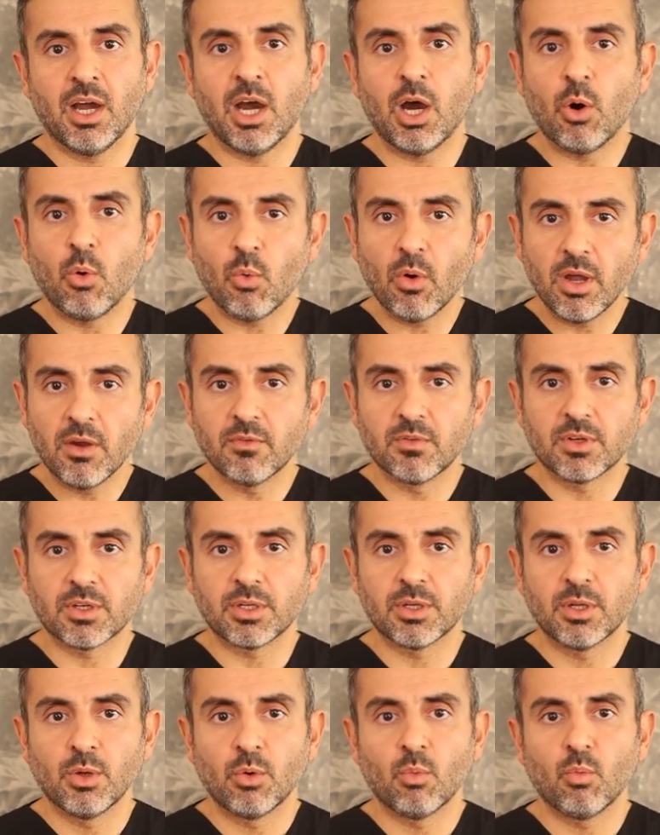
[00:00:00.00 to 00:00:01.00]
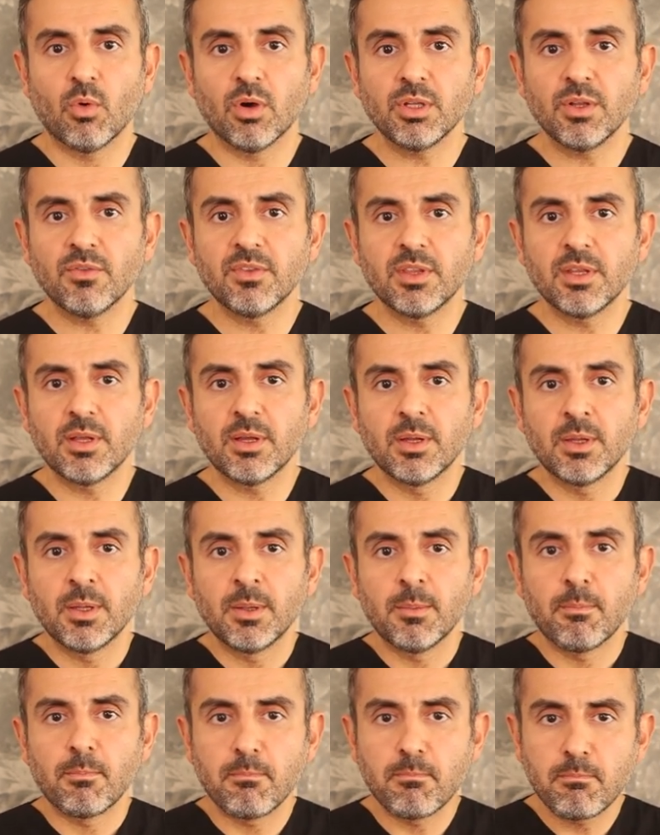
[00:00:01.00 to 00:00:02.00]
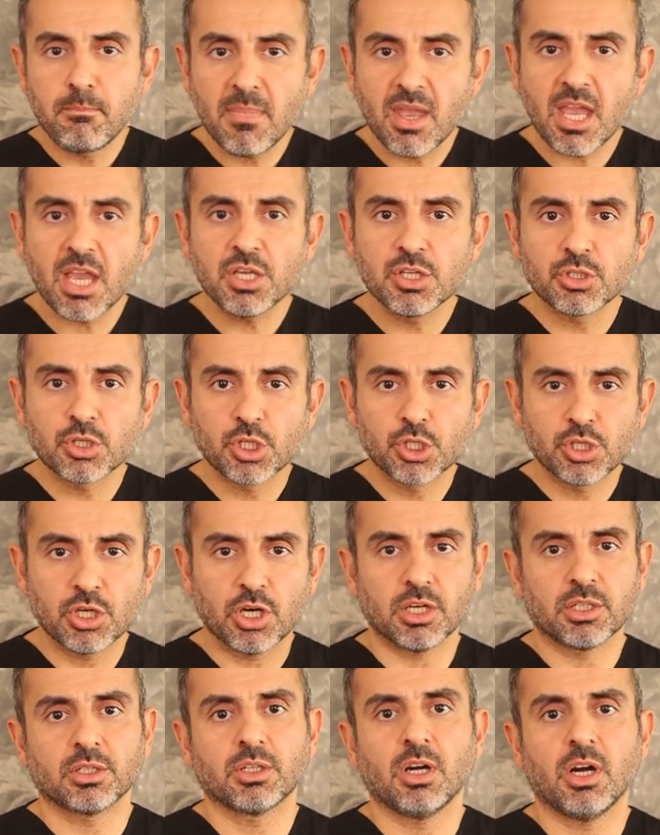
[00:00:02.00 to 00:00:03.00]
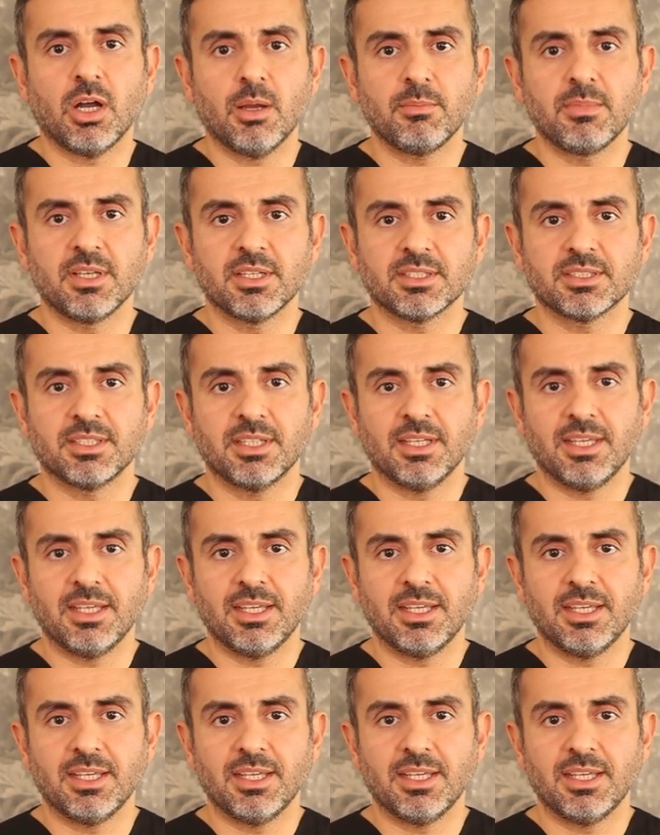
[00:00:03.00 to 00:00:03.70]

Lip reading: However, one of the major shortcomings